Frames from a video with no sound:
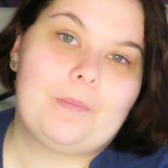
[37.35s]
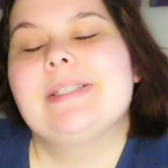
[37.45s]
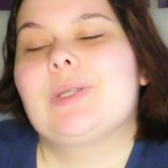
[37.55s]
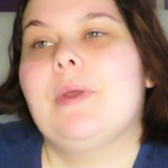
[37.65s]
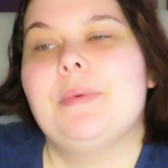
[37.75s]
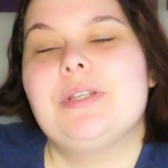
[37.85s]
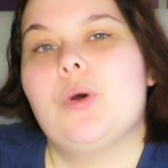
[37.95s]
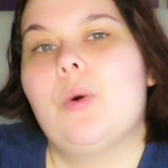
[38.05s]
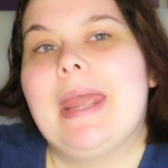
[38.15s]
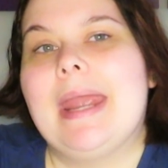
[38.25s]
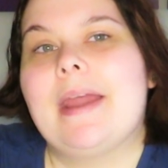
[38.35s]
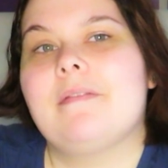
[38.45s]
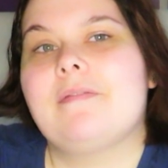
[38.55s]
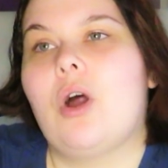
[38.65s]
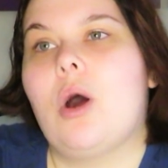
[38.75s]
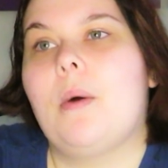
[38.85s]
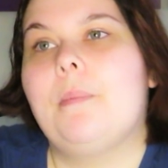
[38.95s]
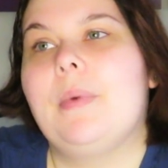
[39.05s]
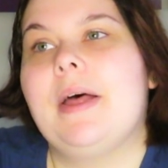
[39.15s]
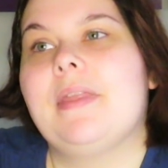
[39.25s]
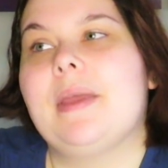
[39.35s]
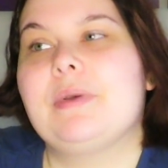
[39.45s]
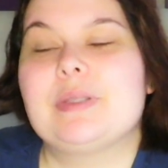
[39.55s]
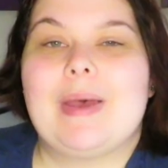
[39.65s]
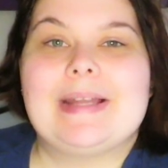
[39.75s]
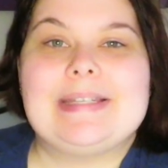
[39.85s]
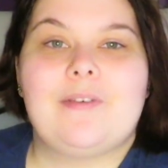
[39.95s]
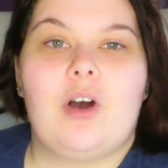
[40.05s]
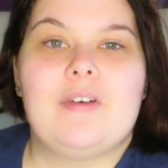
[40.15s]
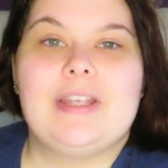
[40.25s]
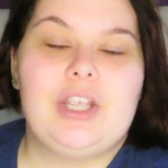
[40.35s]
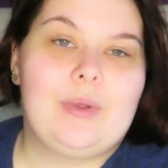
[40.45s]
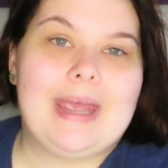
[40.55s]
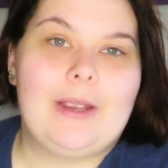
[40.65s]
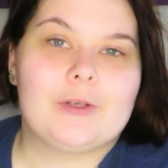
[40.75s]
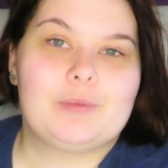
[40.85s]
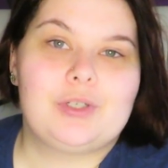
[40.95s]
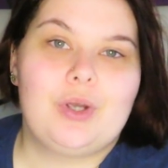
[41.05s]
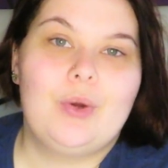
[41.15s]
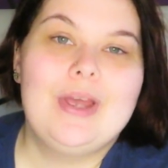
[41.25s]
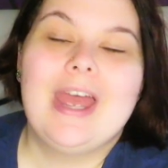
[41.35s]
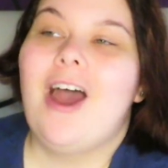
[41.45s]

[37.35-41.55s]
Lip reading: So I'm going to be talking from the perspective of a UK hospital.